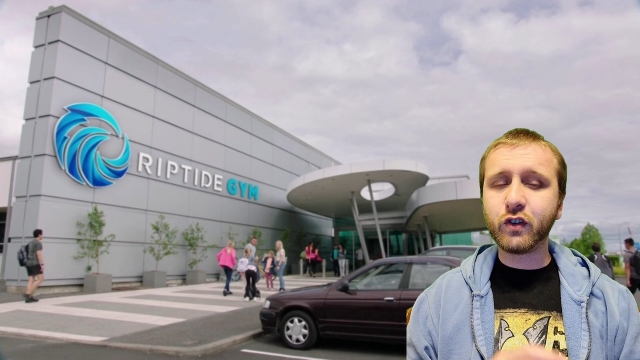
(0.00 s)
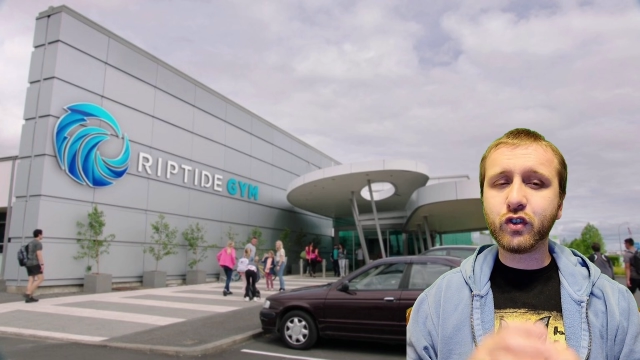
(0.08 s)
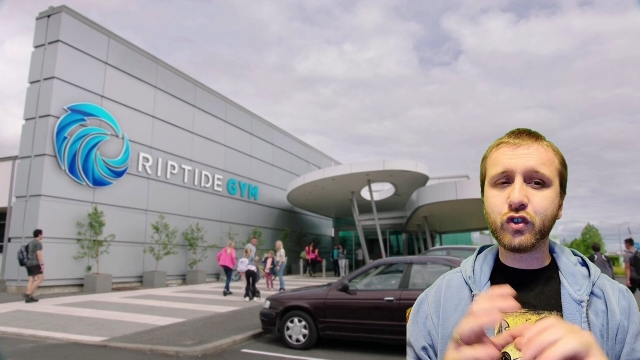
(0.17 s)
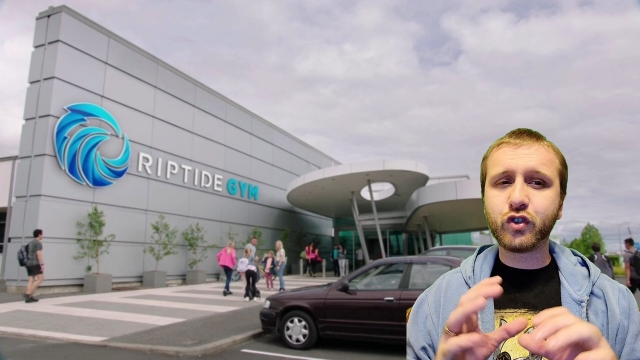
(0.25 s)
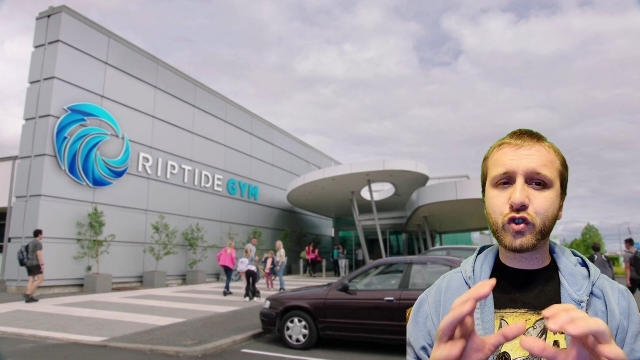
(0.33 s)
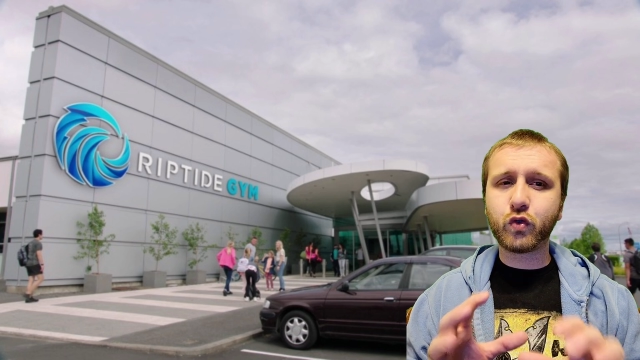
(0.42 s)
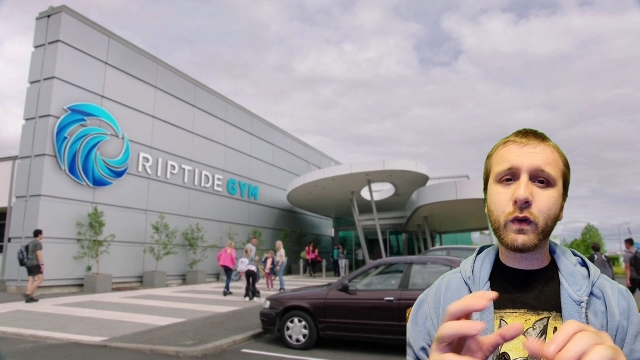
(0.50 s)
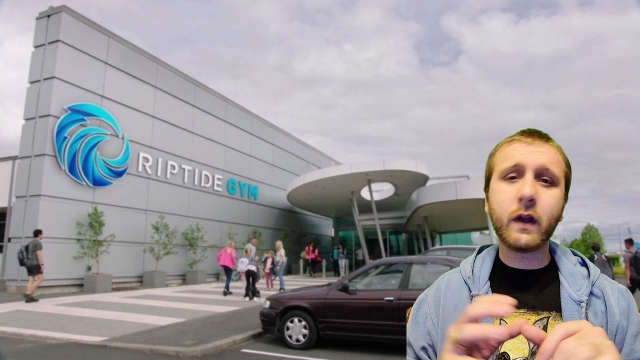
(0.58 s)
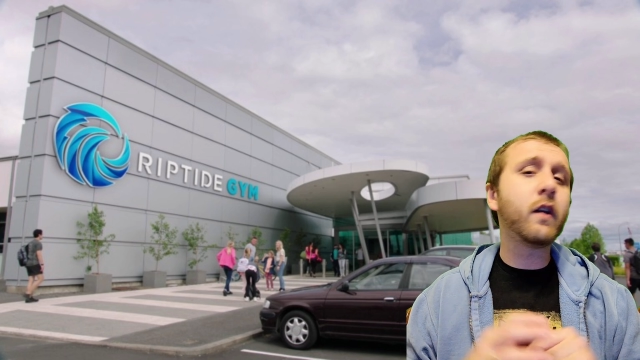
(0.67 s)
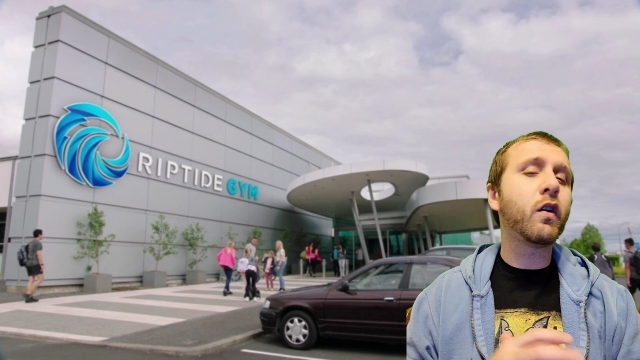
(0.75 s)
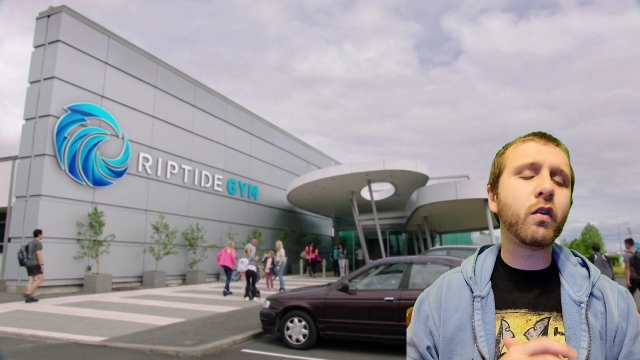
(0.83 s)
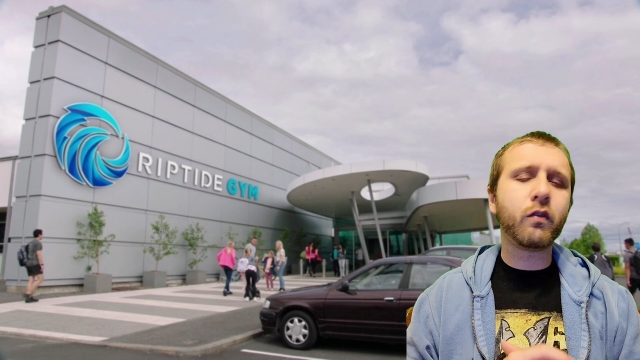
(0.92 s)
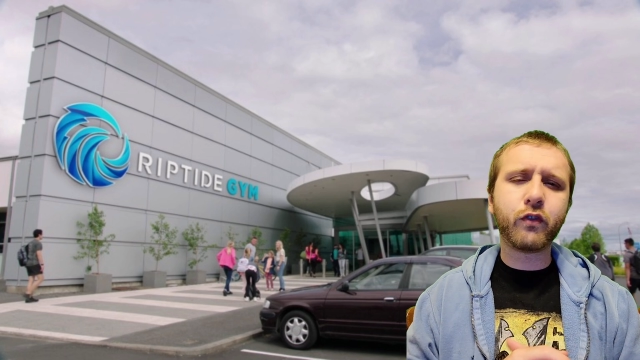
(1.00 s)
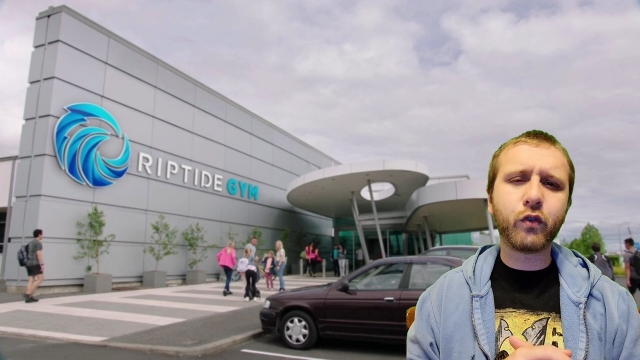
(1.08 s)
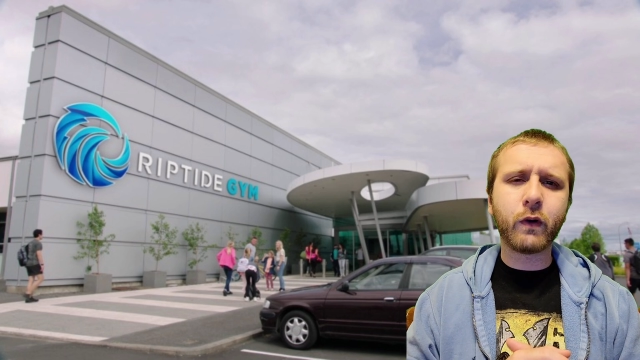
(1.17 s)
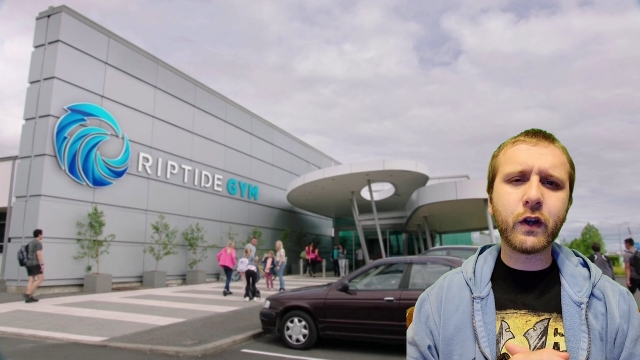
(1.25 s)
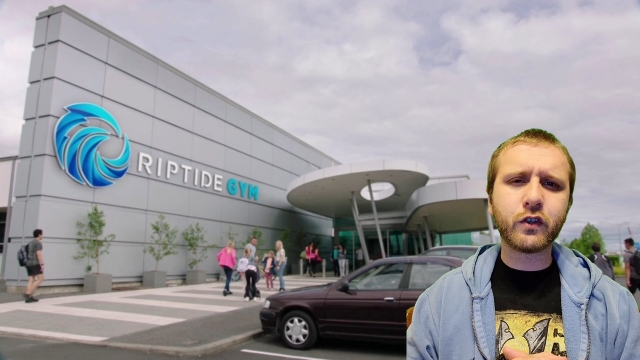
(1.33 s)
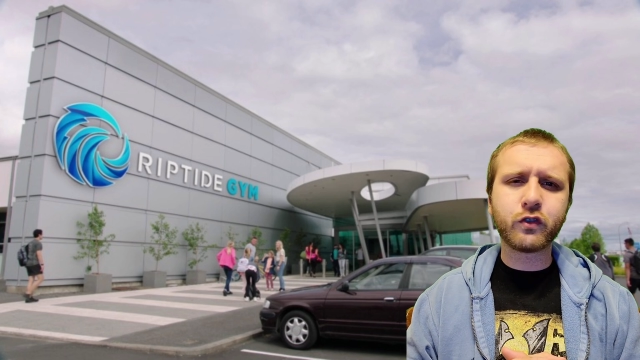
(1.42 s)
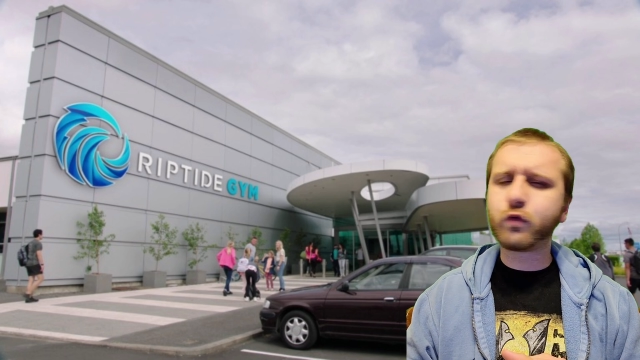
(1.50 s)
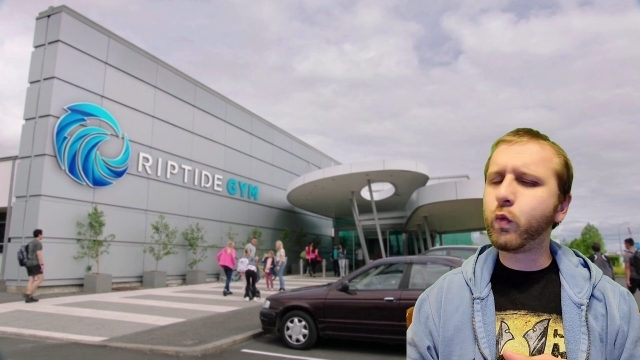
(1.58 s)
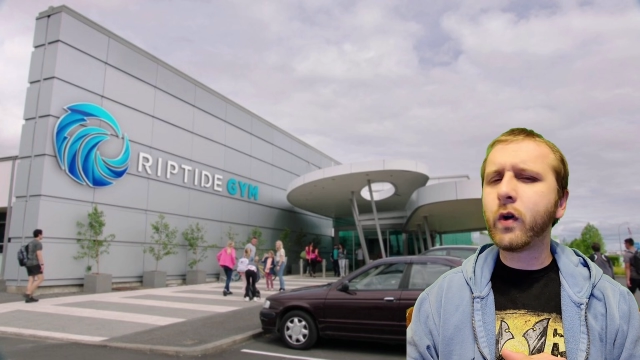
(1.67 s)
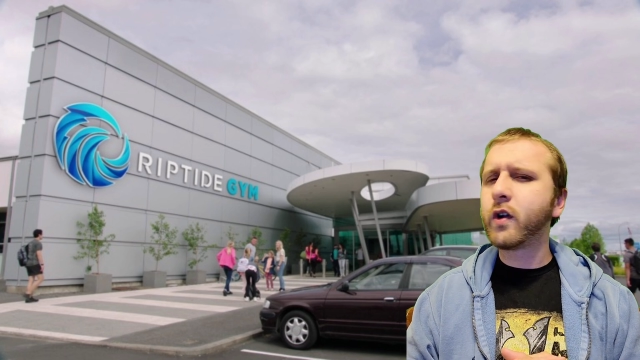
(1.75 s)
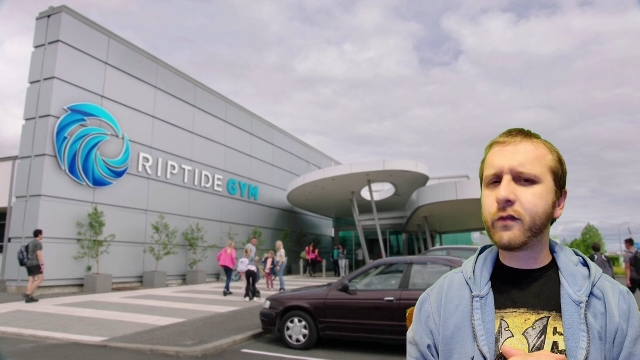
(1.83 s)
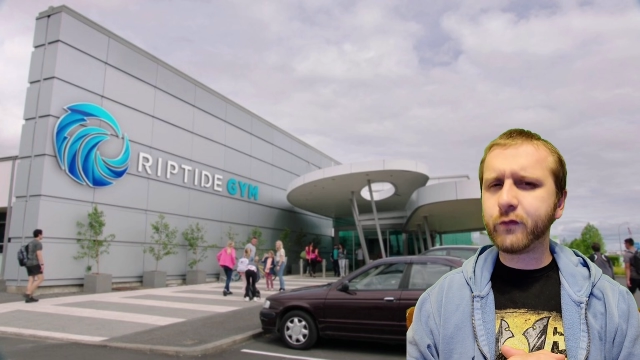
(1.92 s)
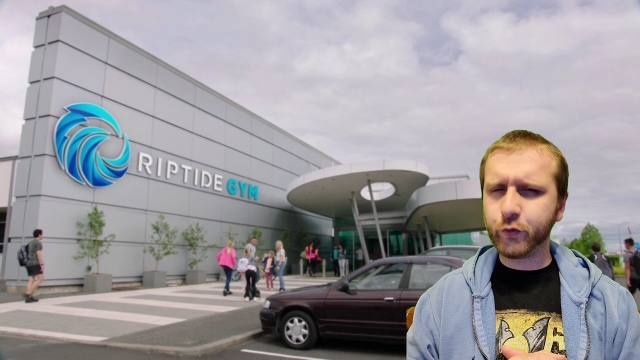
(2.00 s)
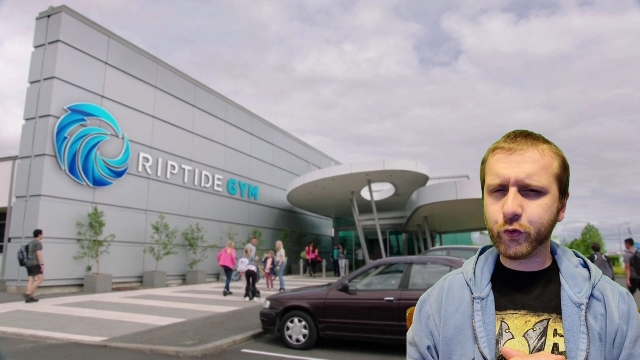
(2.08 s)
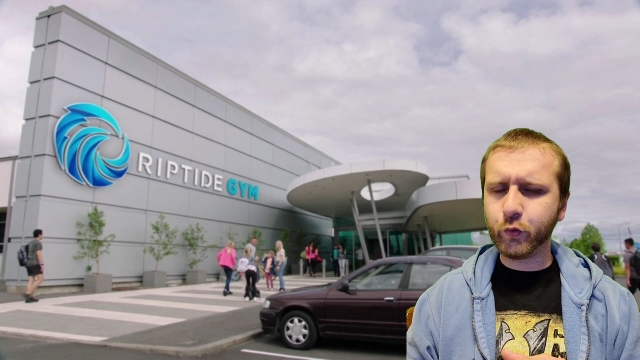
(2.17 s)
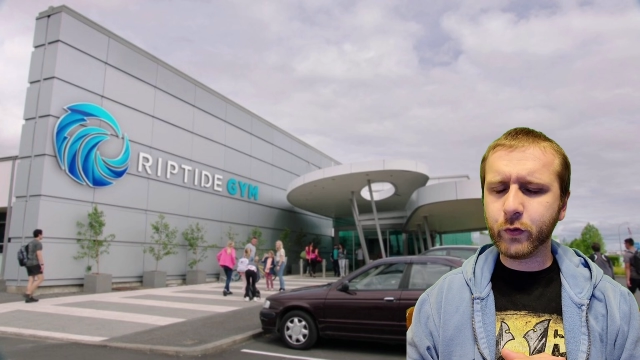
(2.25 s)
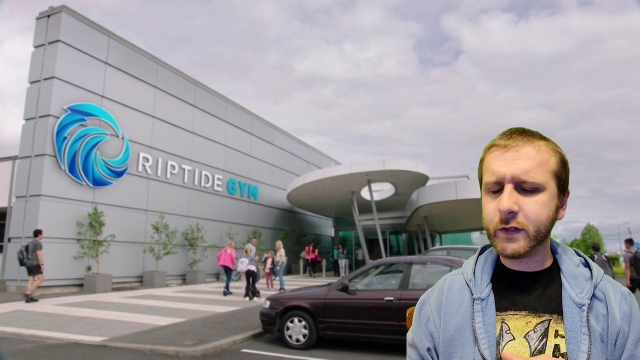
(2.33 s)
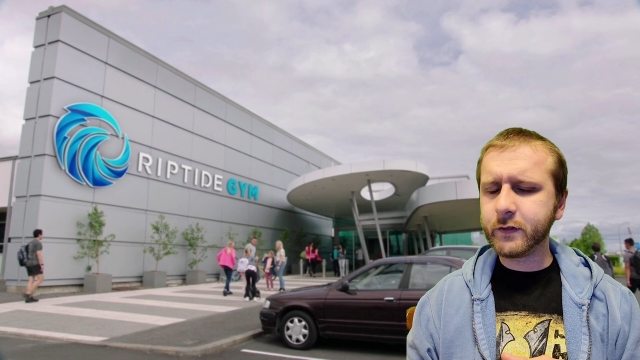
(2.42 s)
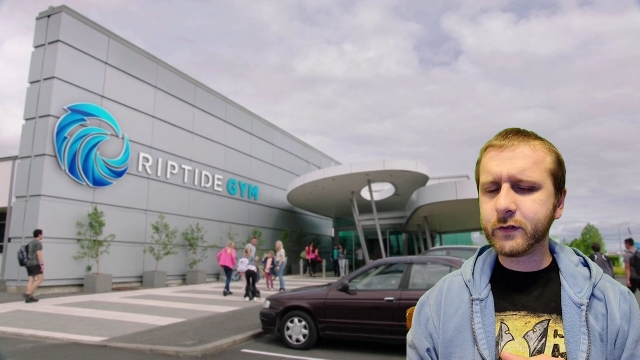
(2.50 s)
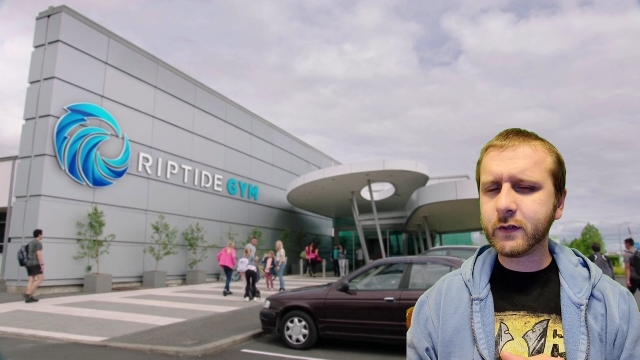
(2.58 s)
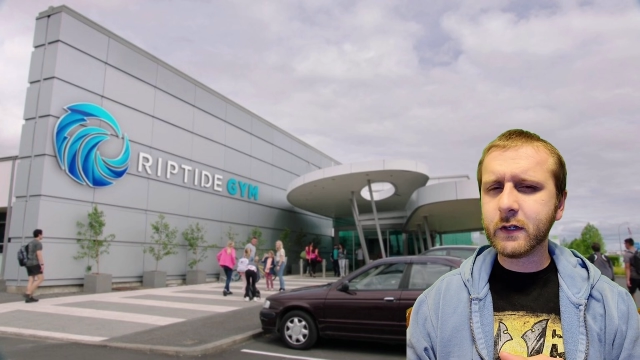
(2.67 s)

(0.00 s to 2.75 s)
destroying all of the Rangers' wonderful toys.